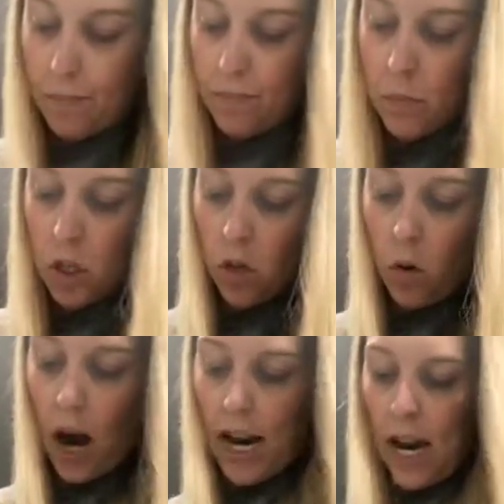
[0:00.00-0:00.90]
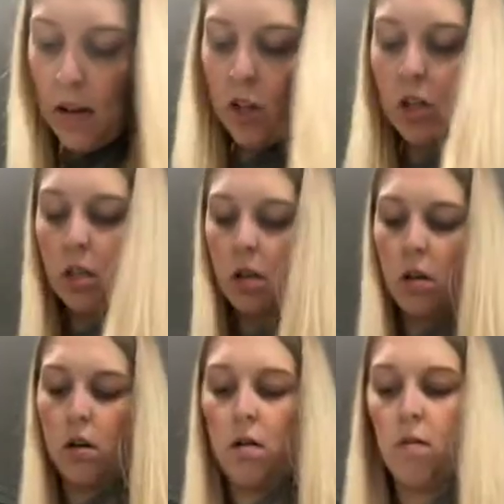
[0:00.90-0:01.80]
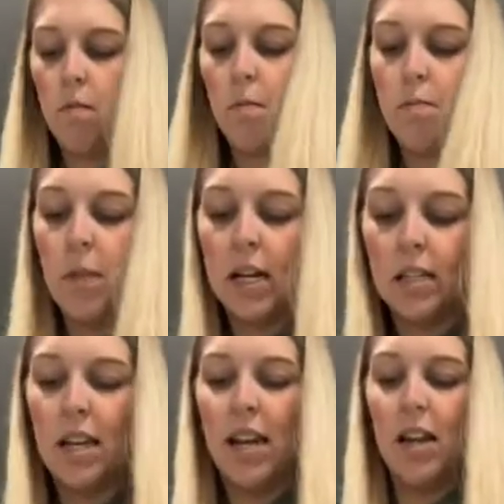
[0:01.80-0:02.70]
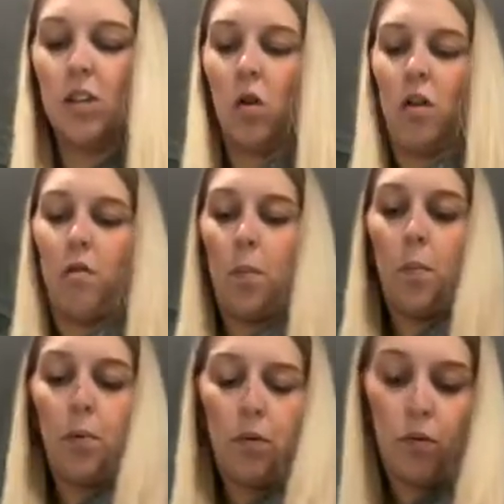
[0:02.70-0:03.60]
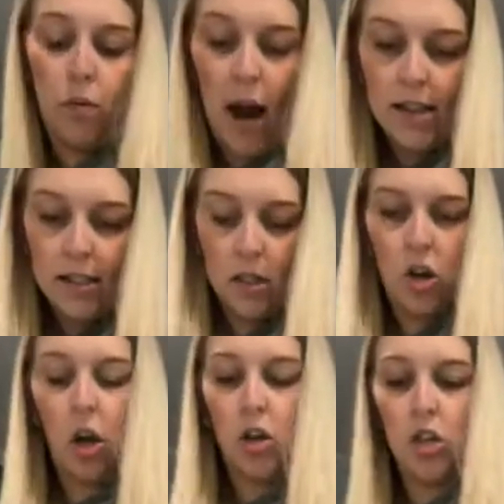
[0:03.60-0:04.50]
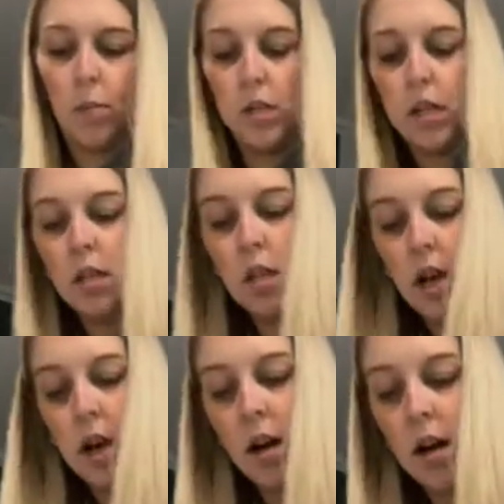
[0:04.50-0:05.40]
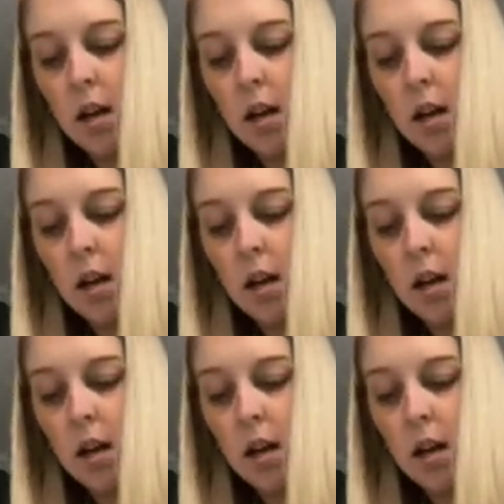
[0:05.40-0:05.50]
So I kind of just mix it and sort of press the chocolate chips into there